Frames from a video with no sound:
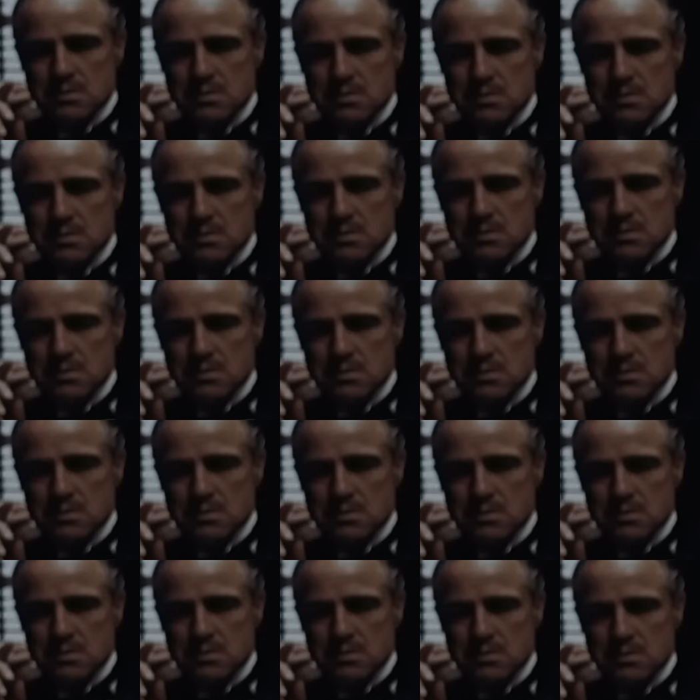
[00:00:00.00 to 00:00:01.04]

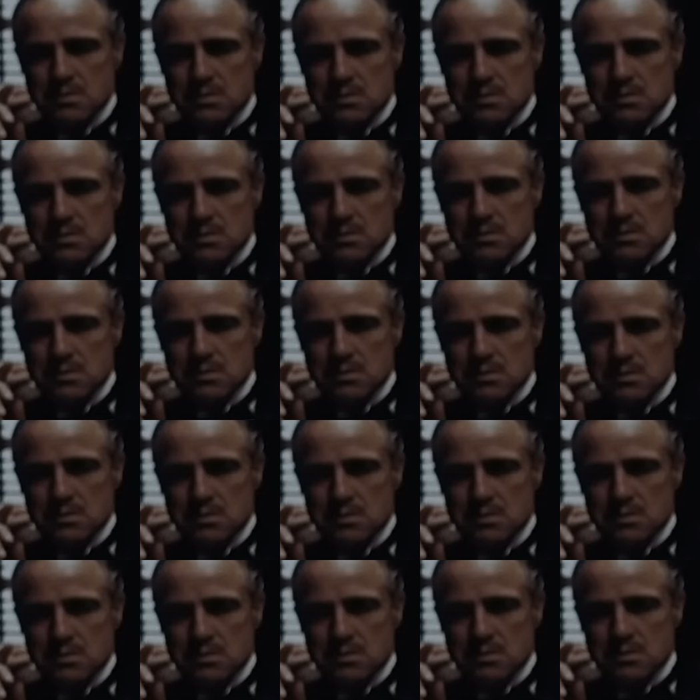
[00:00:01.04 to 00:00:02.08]

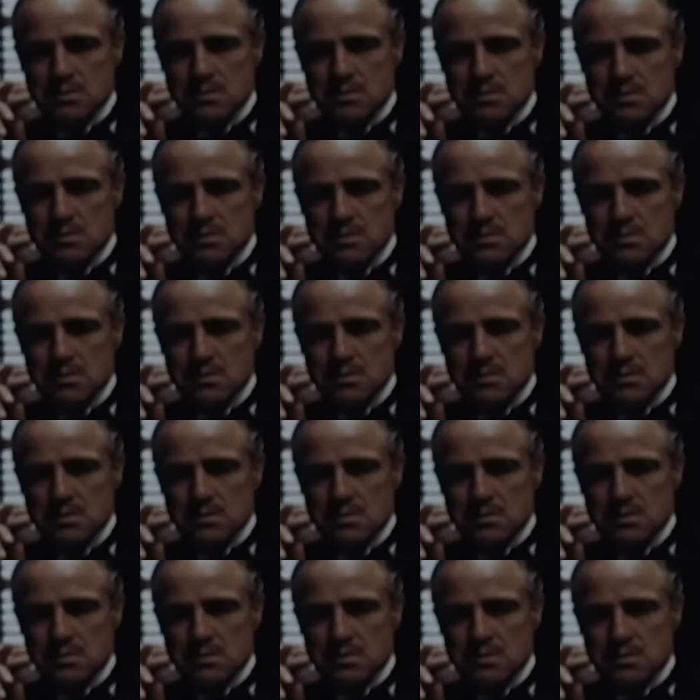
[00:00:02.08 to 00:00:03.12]

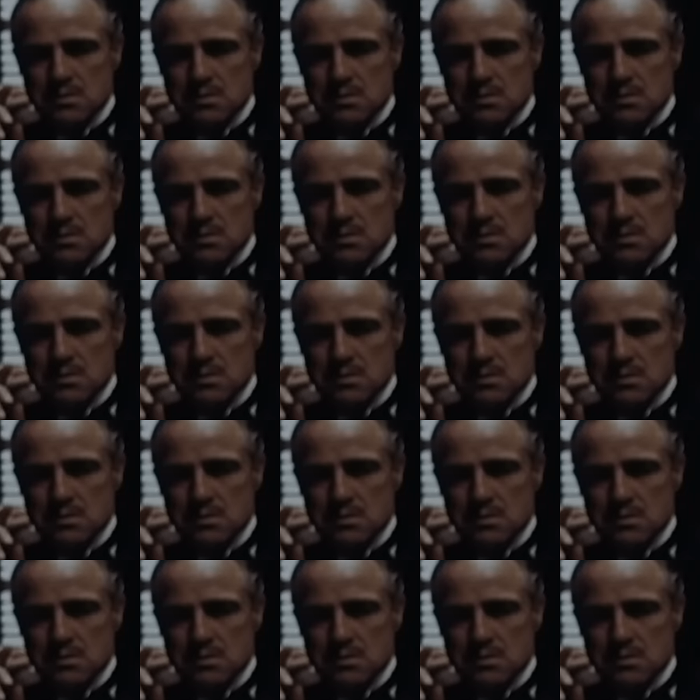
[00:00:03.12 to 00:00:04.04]
(not speaking)